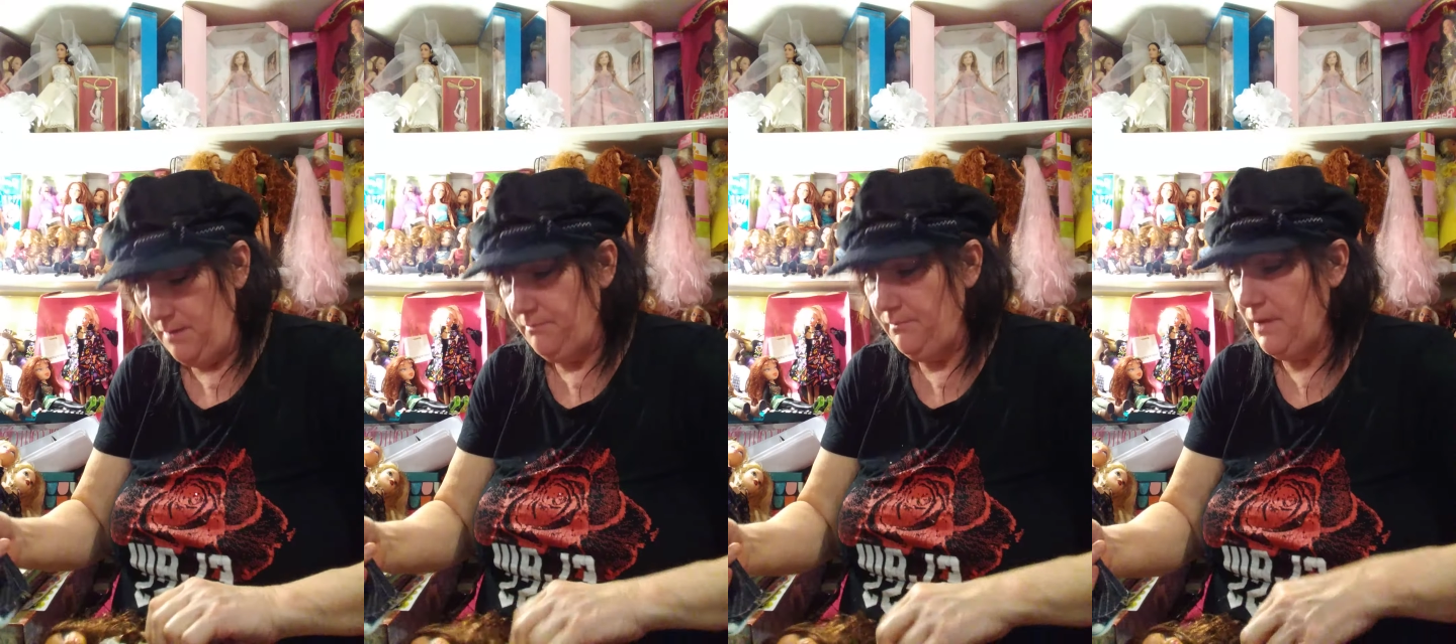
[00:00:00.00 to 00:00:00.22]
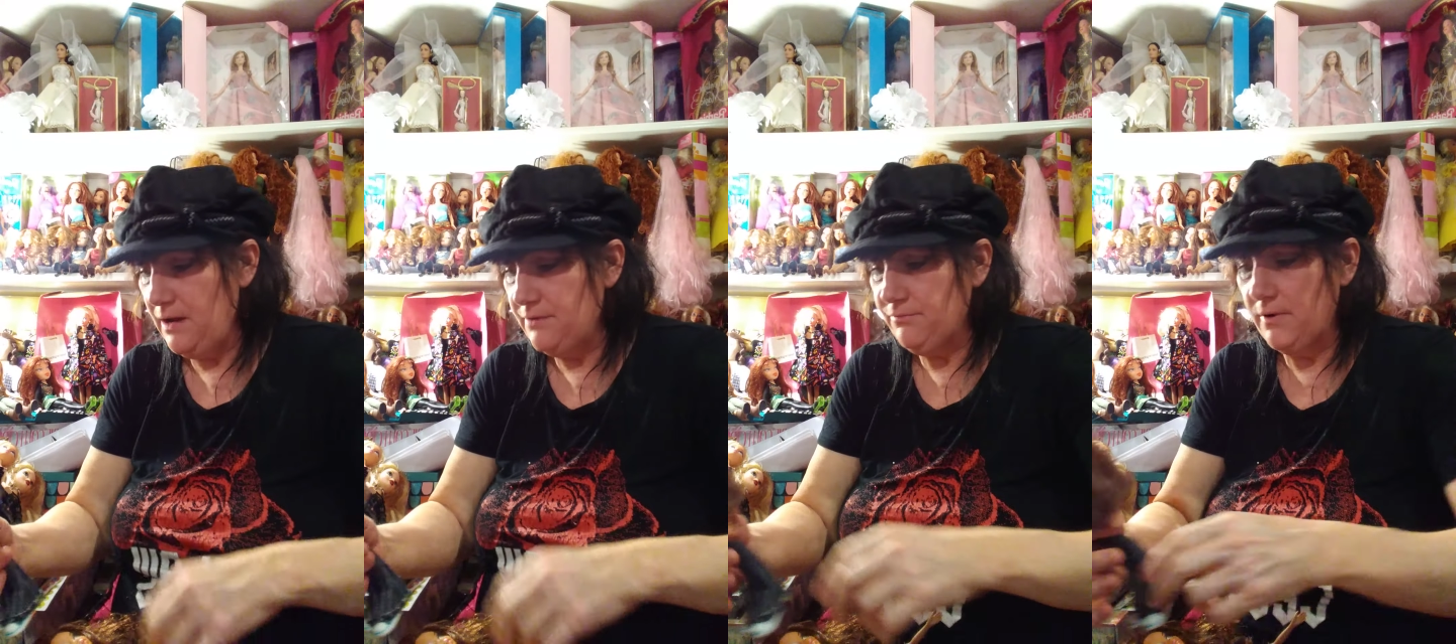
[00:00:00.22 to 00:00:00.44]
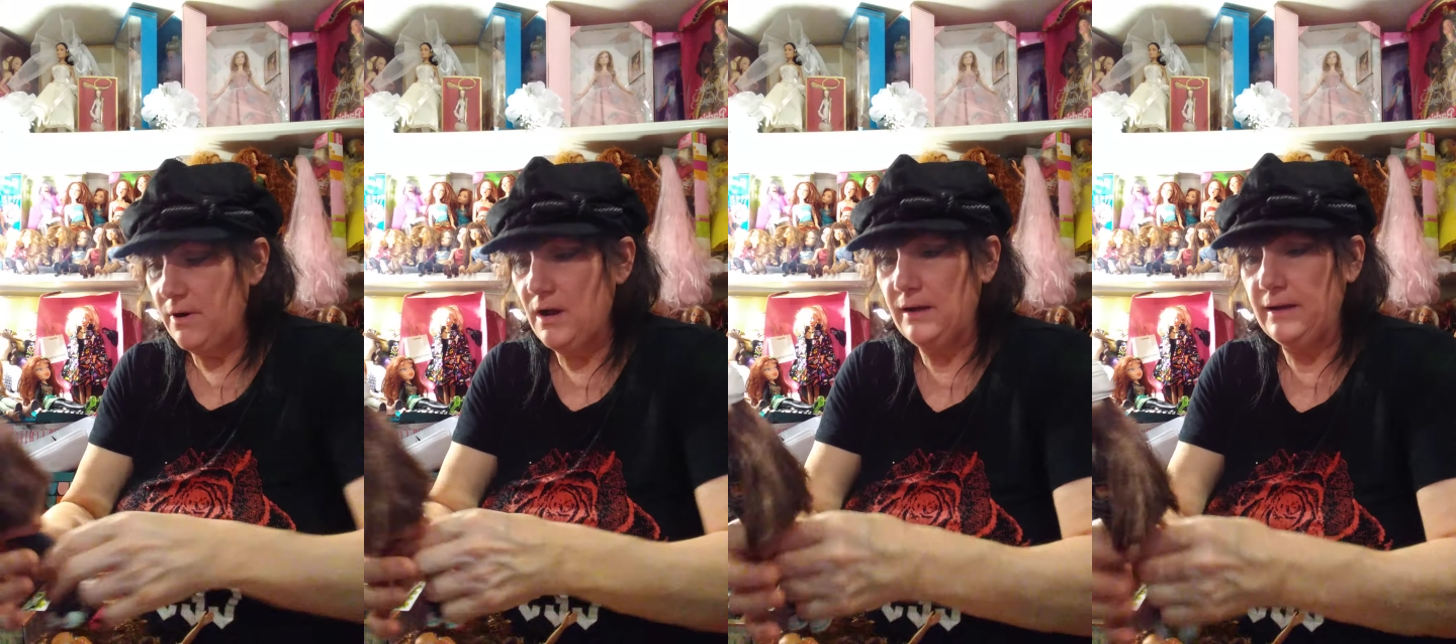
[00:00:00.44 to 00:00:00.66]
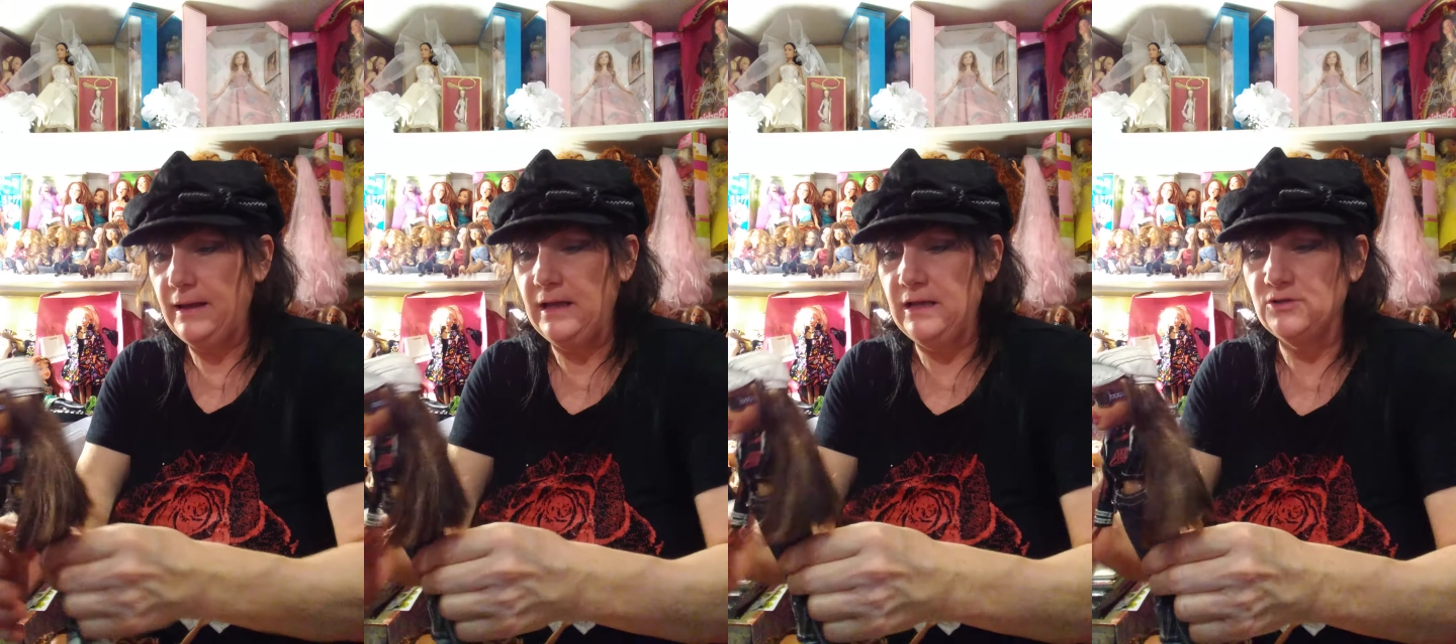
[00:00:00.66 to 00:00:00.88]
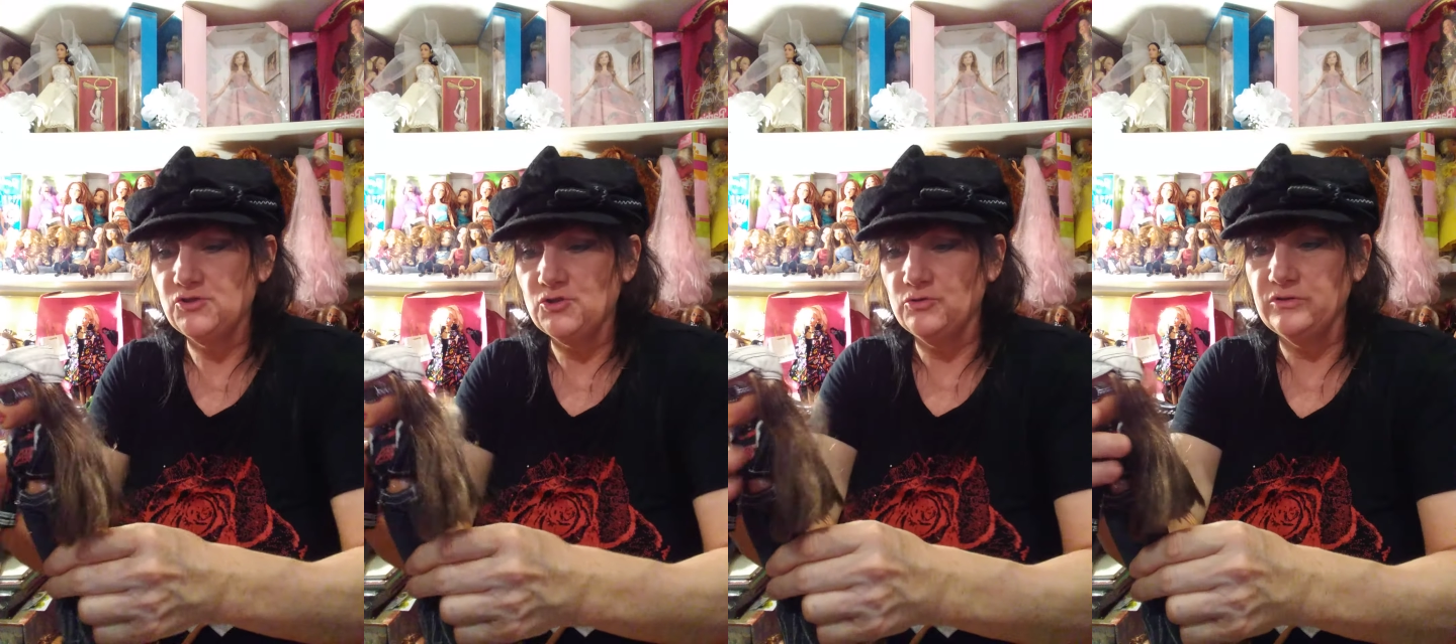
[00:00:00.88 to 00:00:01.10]
My rock
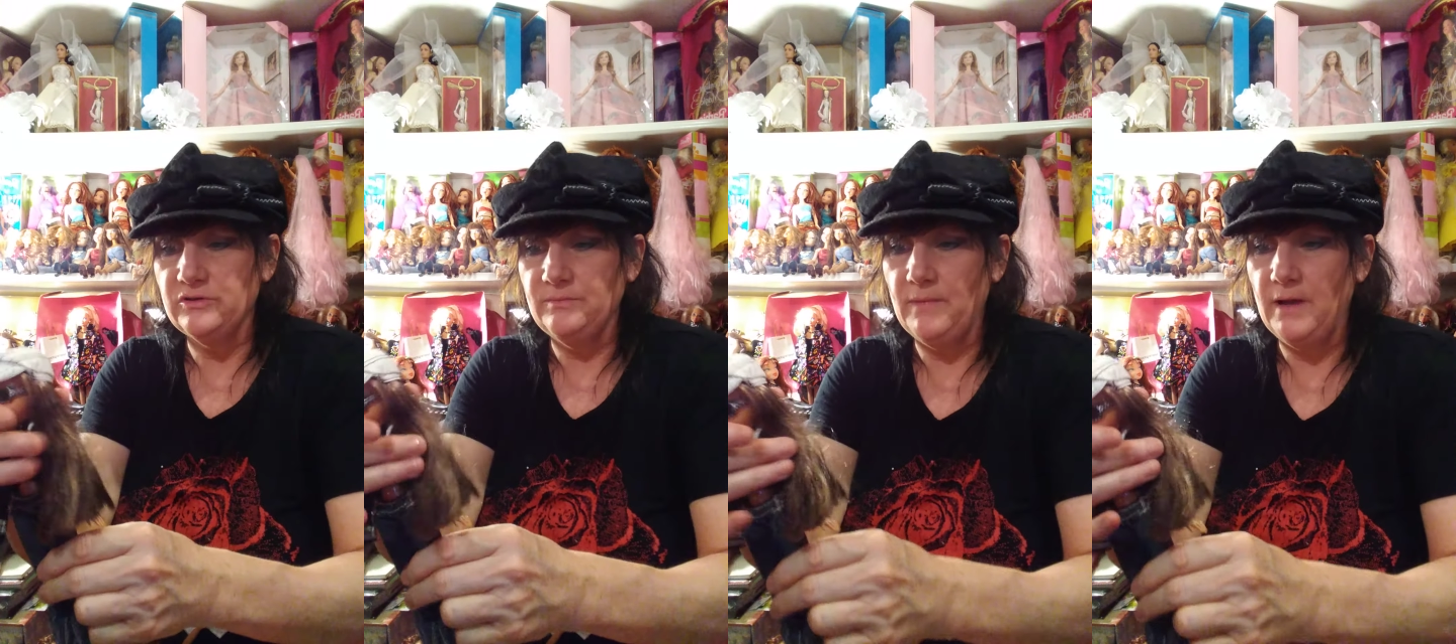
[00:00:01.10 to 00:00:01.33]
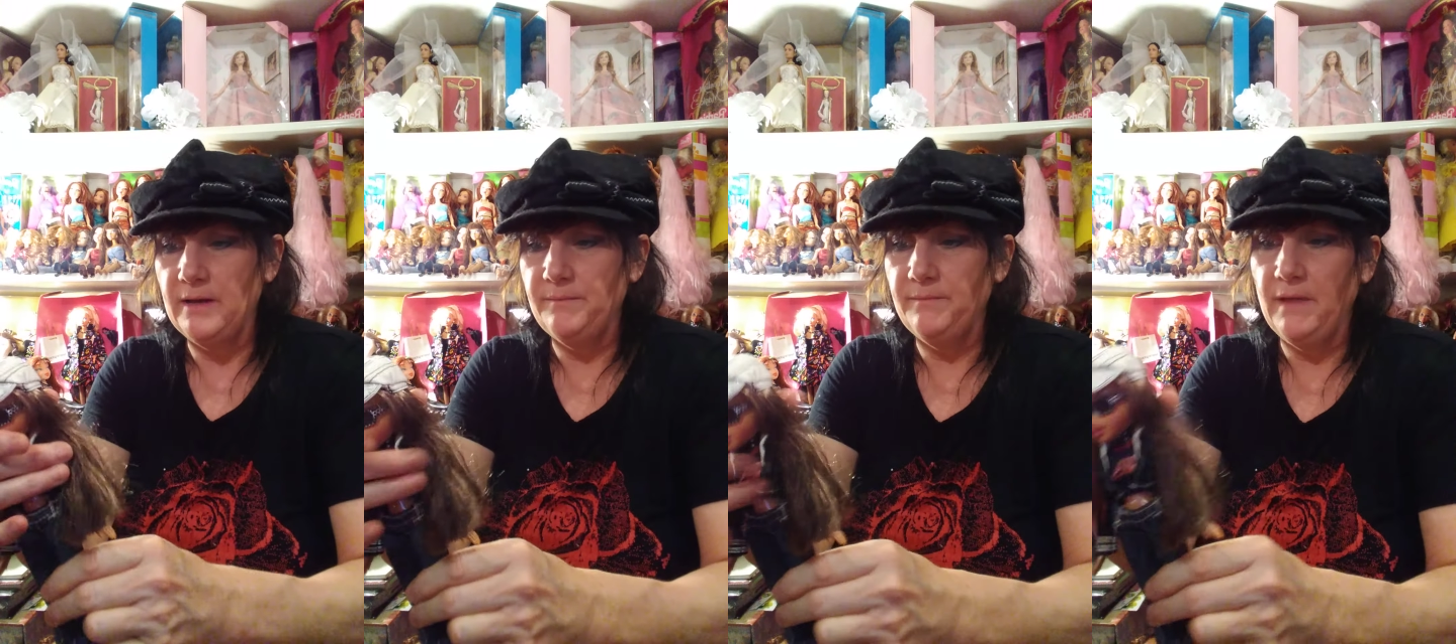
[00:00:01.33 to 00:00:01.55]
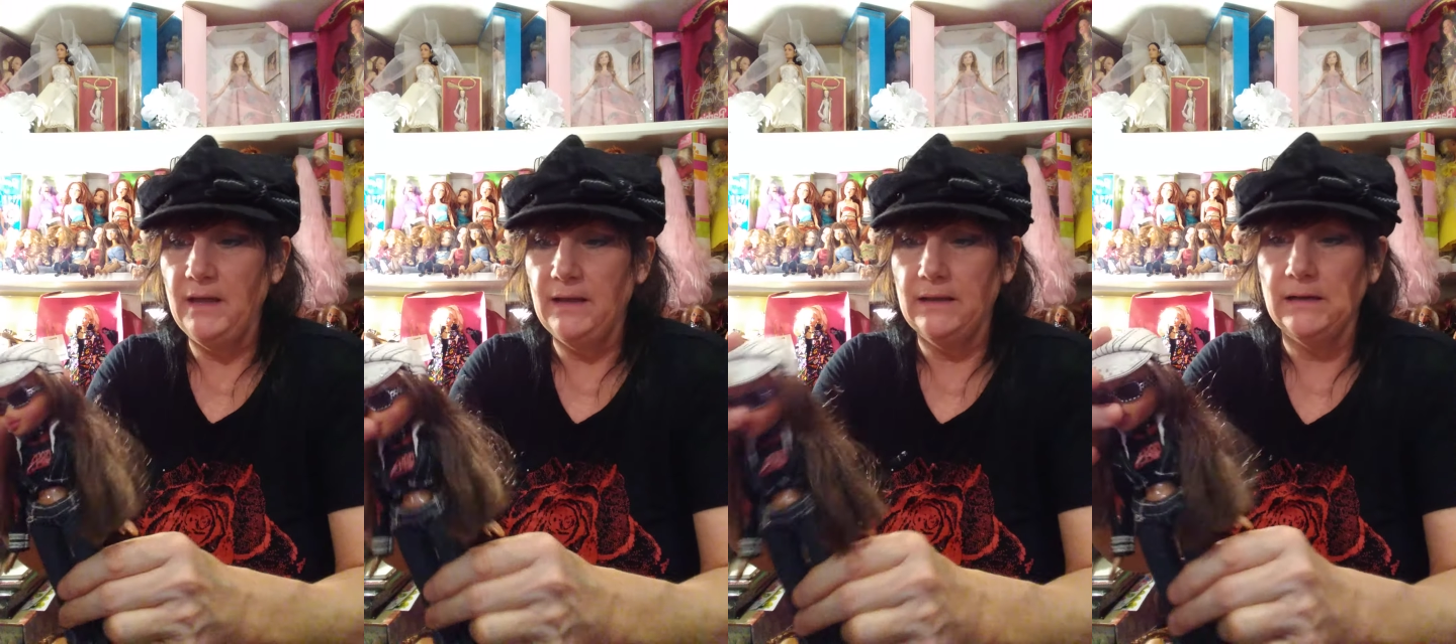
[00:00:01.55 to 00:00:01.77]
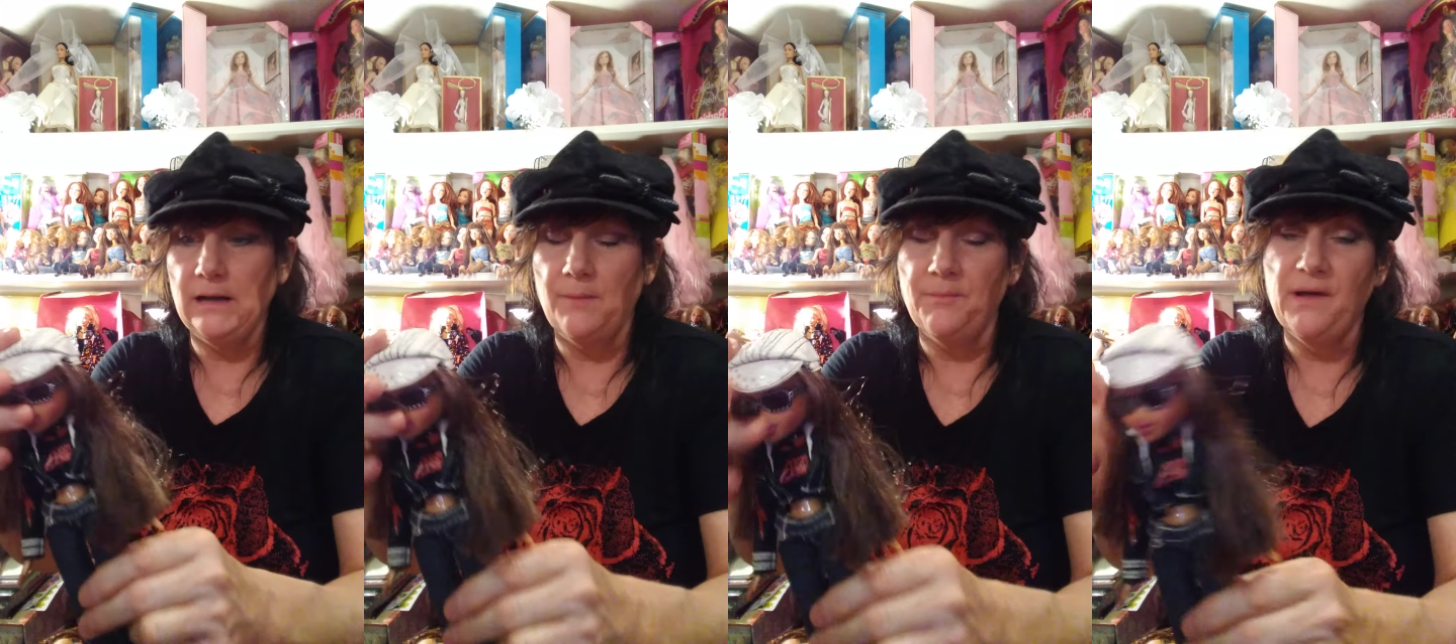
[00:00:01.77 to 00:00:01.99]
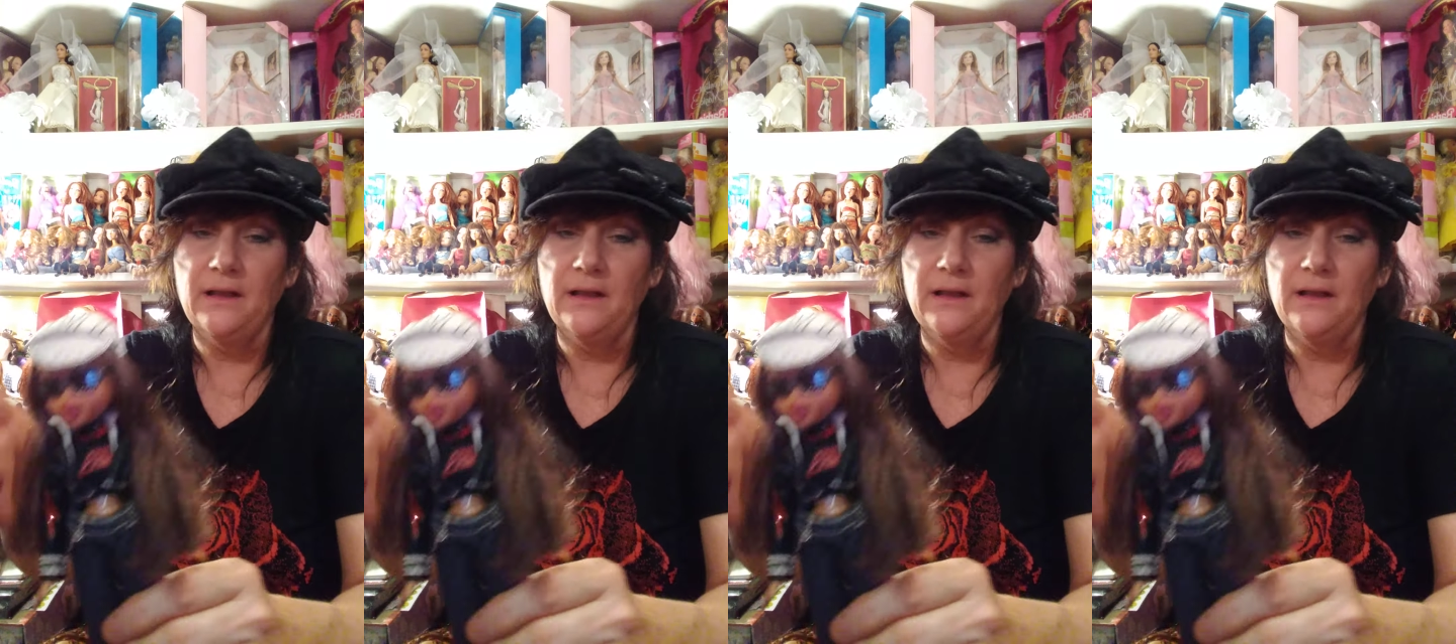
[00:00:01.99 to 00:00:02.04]
angels might make it up.